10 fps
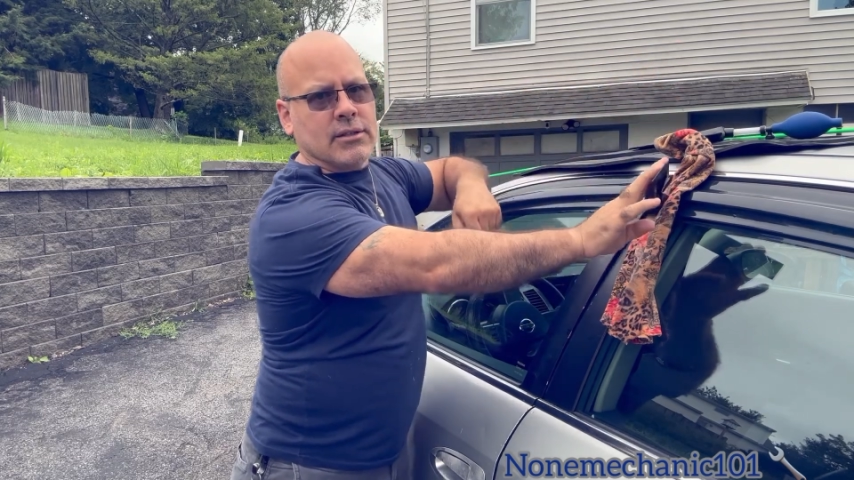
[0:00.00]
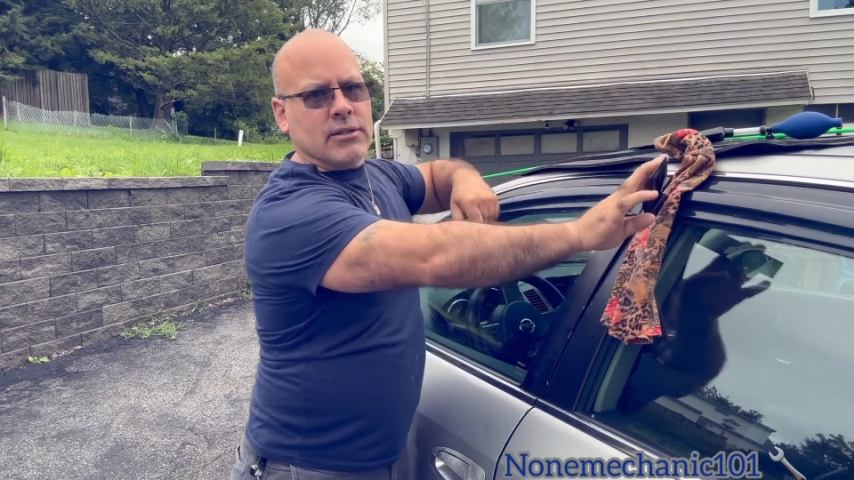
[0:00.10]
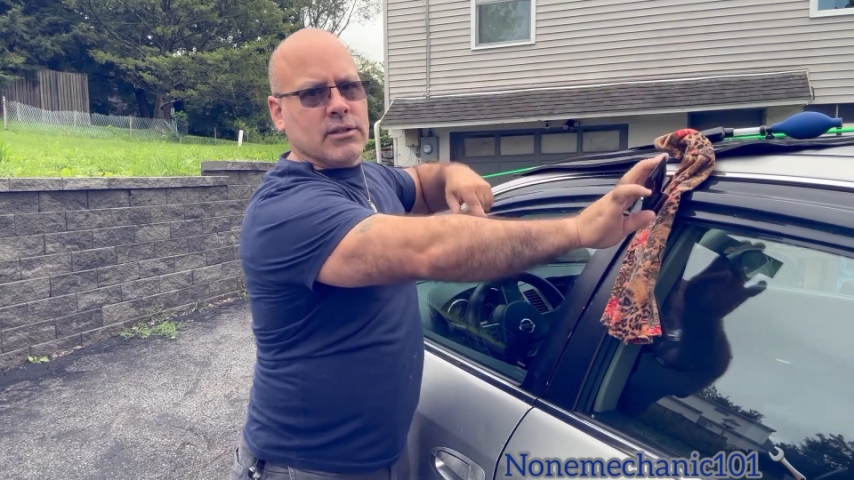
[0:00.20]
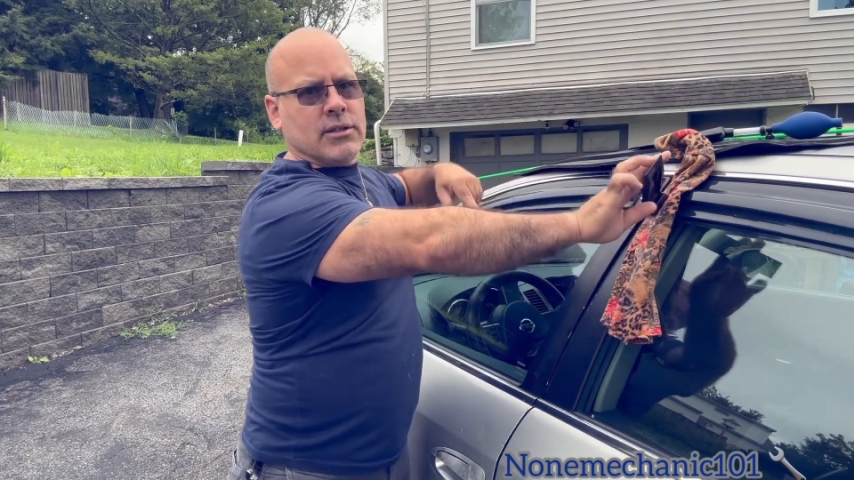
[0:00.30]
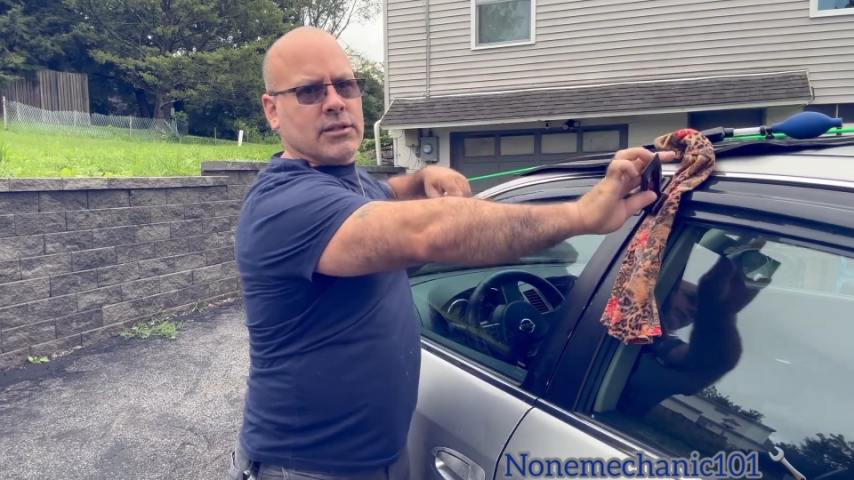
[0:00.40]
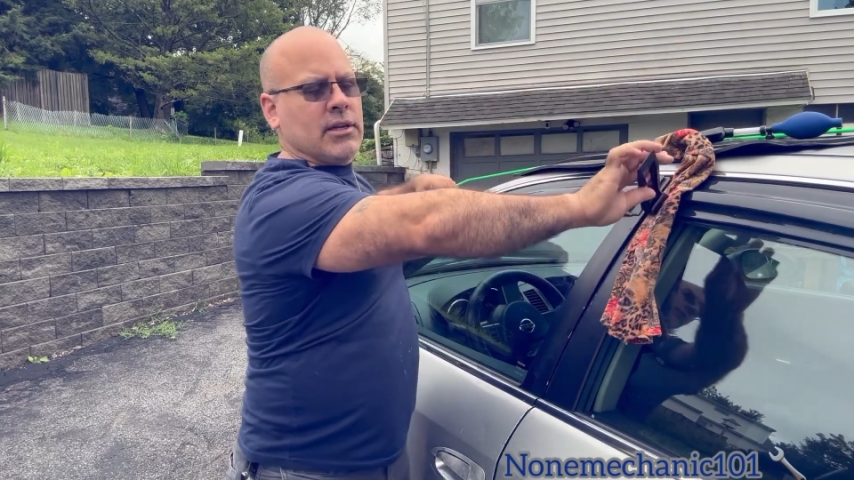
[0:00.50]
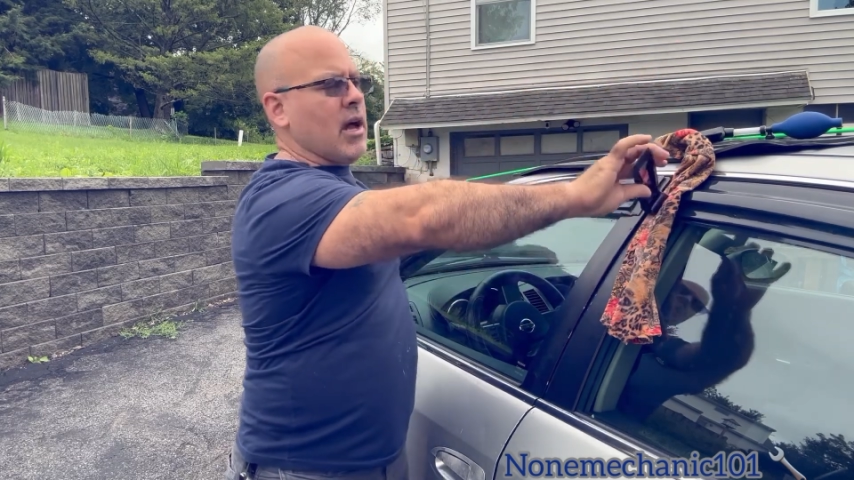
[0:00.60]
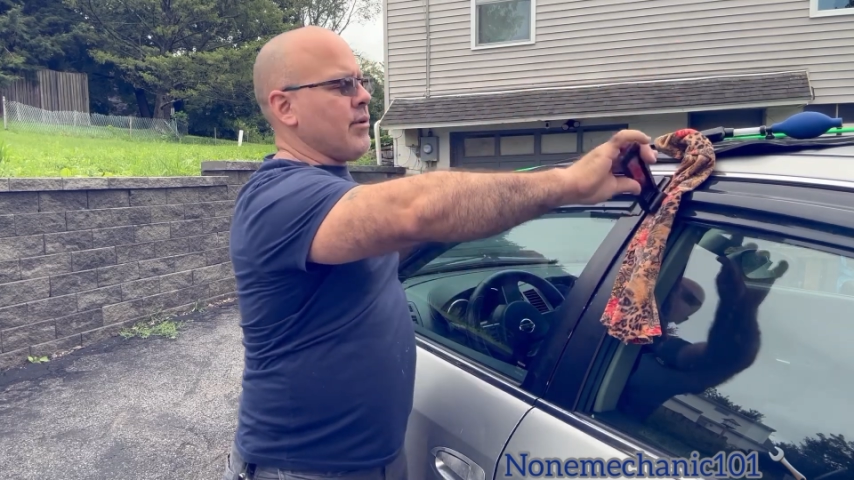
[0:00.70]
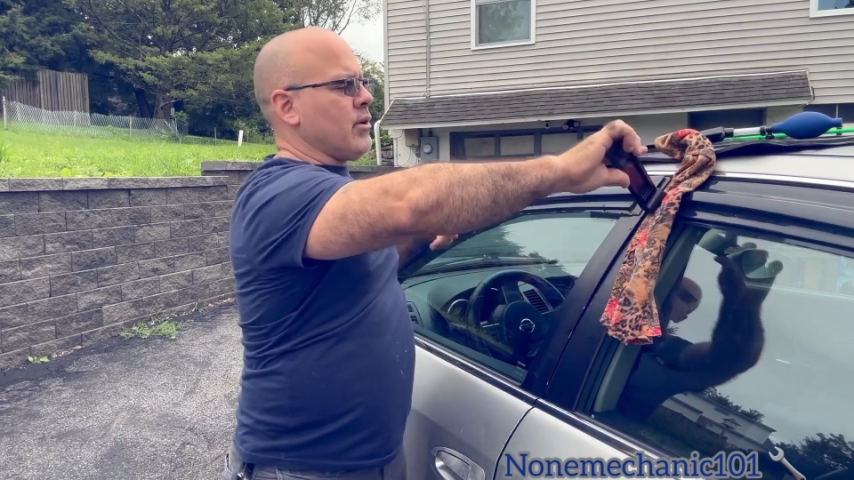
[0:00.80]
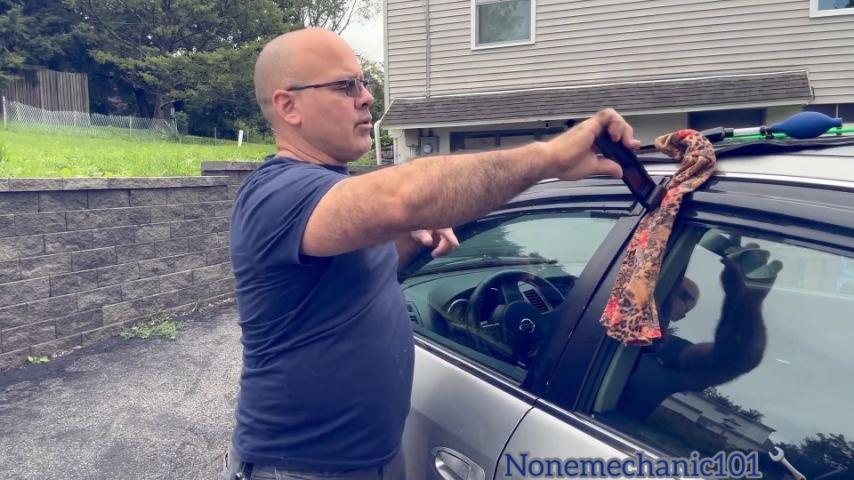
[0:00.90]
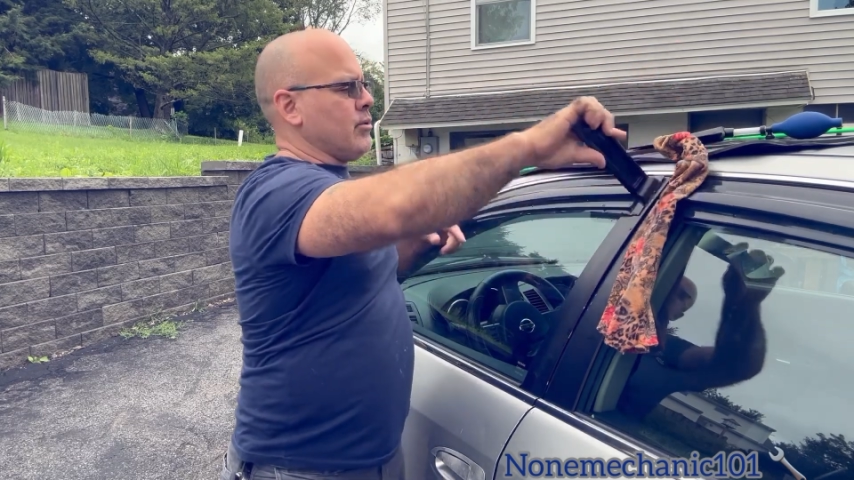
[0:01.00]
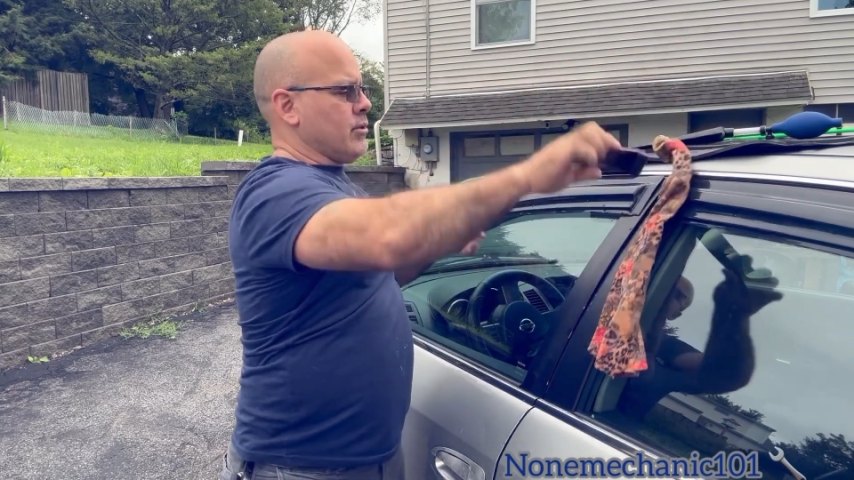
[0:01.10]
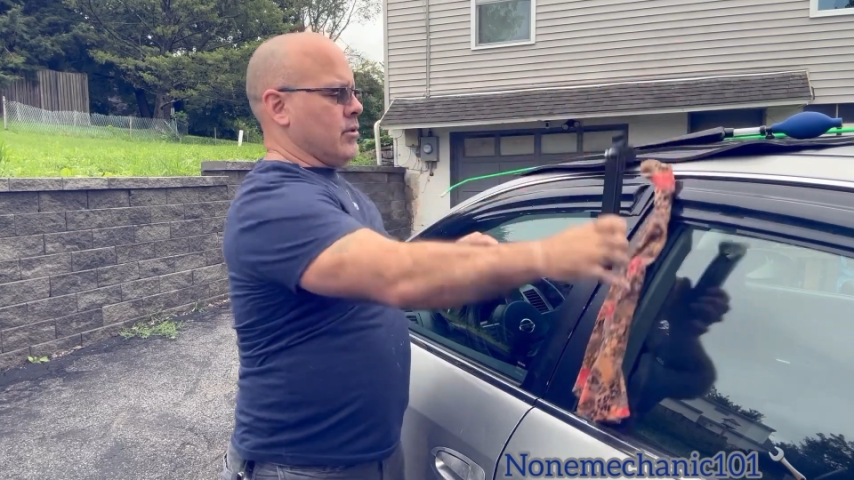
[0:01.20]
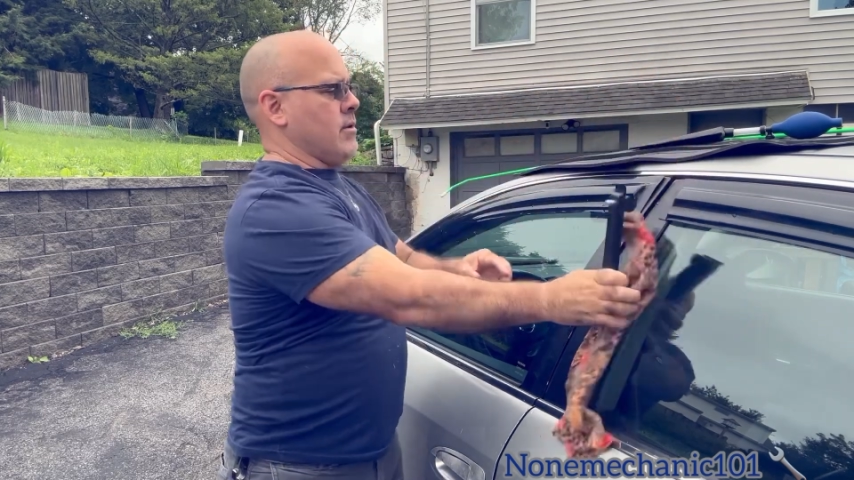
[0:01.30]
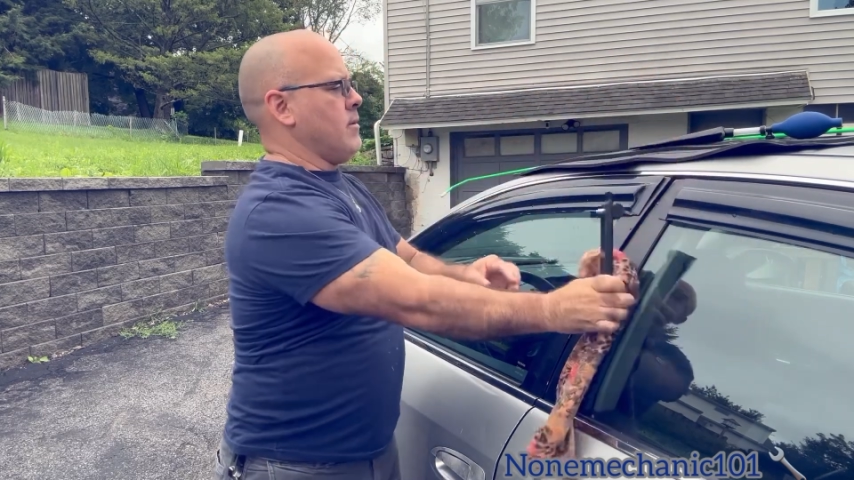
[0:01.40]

So let's see how it goes.